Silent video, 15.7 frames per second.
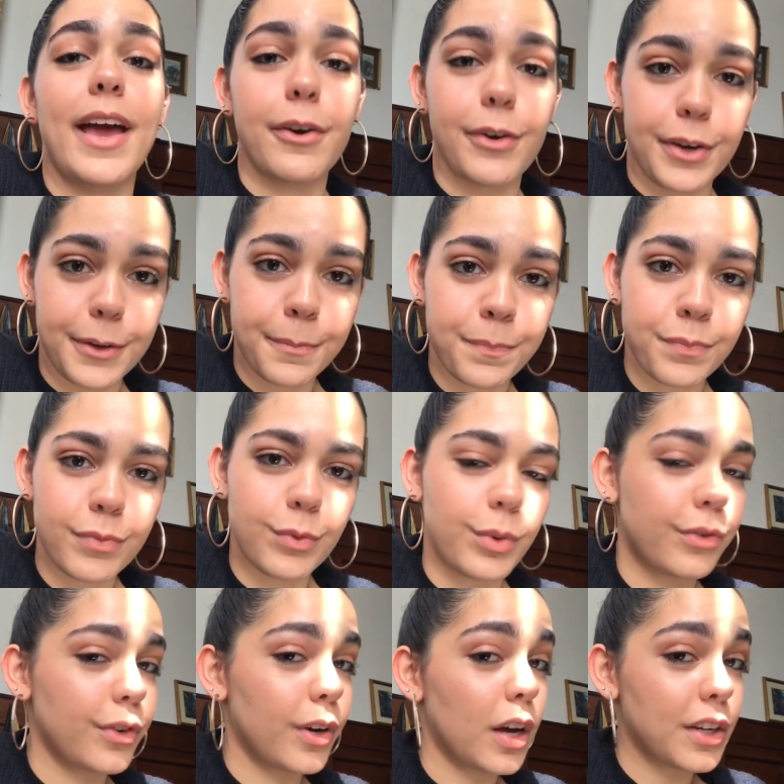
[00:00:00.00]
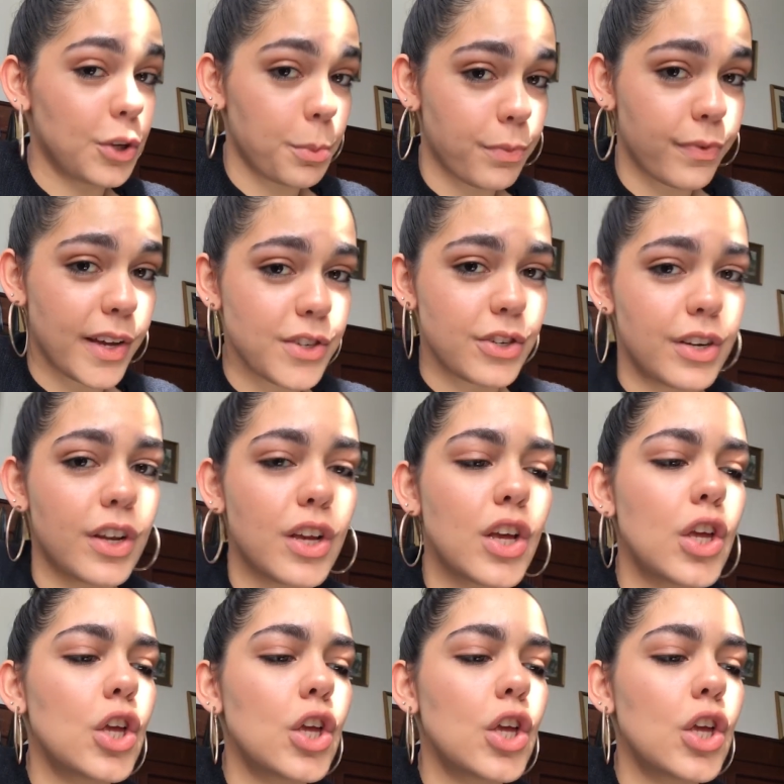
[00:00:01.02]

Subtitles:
area, regarding your profession.